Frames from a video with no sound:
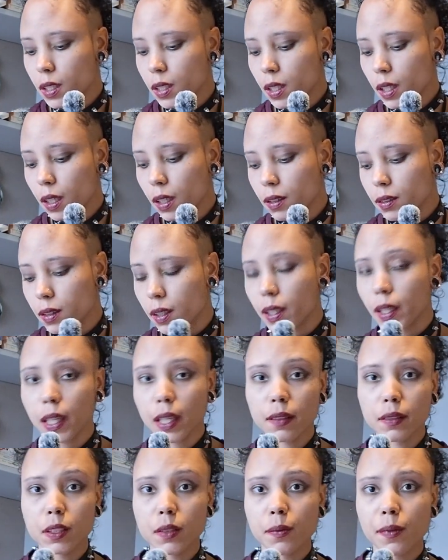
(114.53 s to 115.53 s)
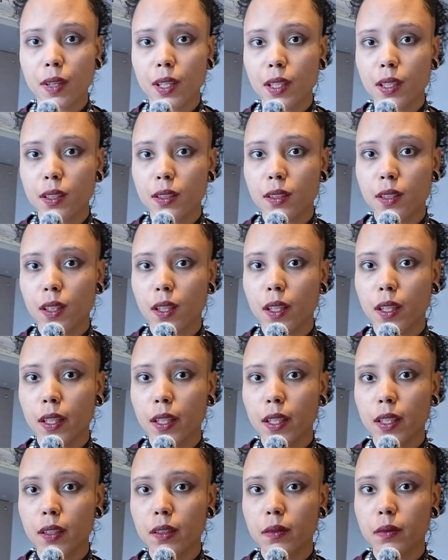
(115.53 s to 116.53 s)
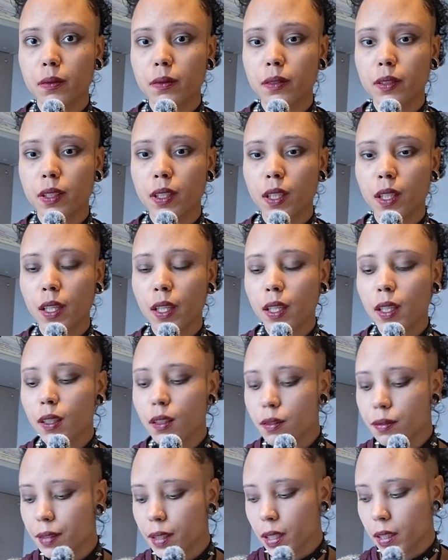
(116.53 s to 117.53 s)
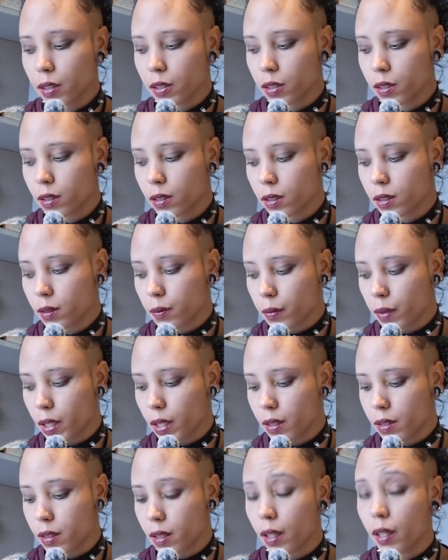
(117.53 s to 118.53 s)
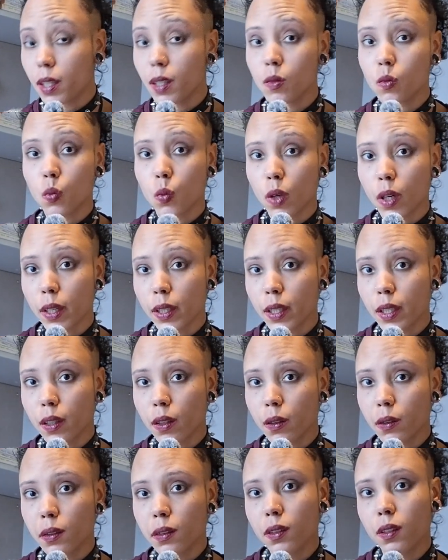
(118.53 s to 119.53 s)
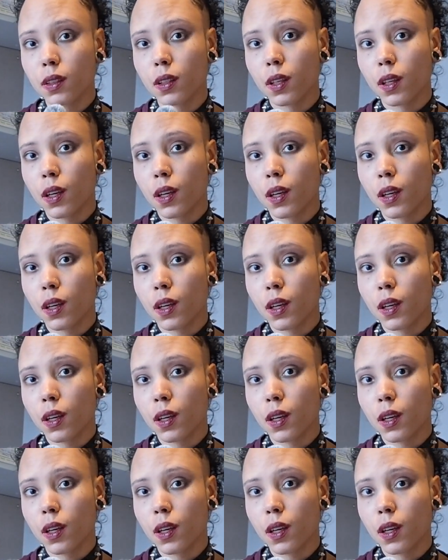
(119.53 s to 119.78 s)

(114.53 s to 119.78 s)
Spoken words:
yeah, I have some things that I have finished, some things that I am working on,